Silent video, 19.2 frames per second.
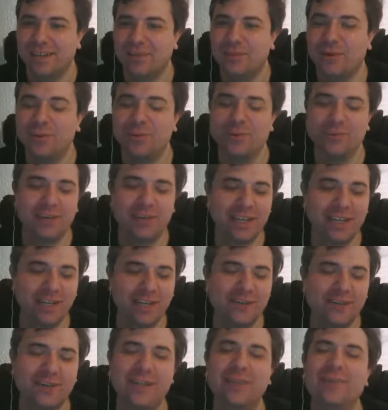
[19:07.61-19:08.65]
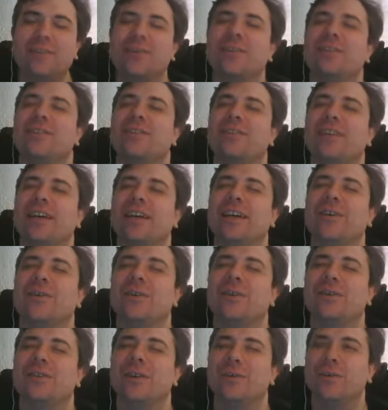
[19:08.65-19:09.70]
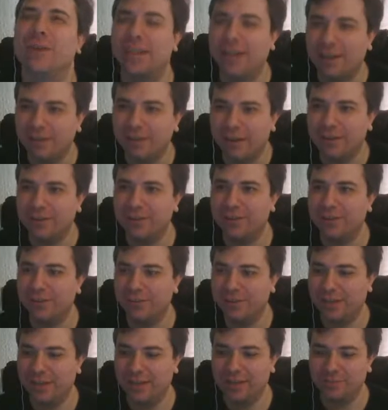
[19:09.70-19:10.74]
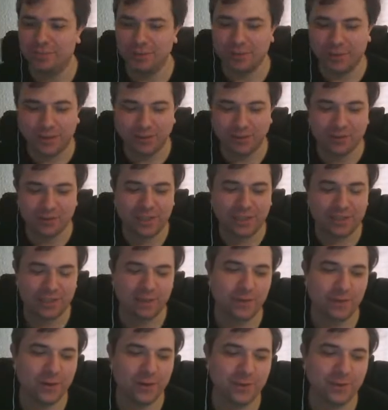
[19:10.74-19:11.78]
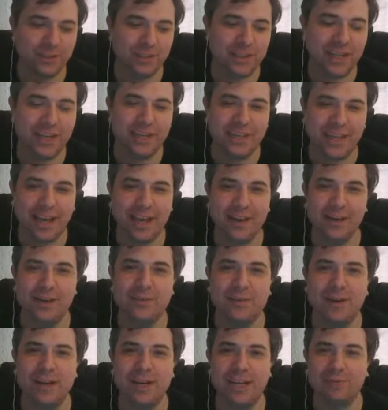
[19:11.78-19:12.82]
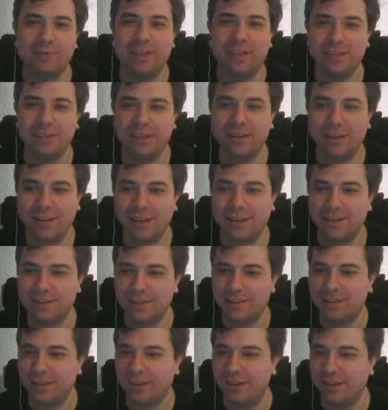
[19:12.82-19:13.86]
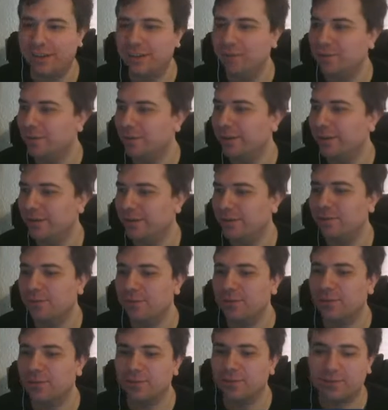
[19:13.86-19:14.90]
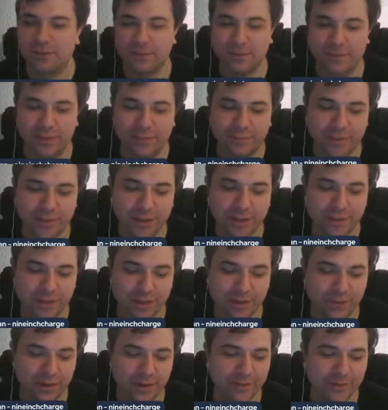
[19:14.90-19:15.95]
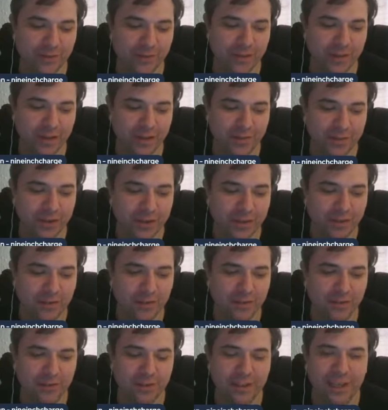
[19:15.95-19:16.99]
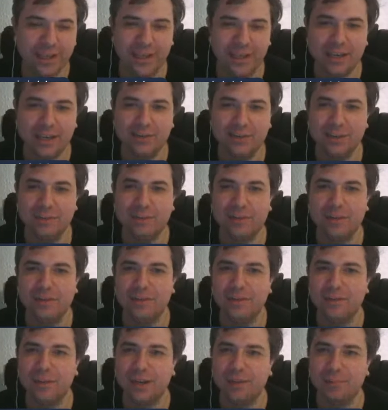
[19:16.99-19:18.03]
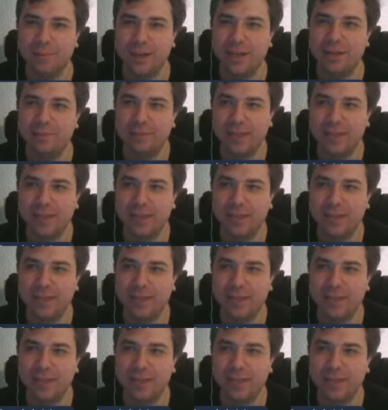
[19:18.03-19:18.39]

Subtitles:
What was really annoying is like, also when they're out on the table, it was really difficult to then get them. Like, if they didn't last a turn, it was quite difficult to, sometimes I found, to then kill them and like pin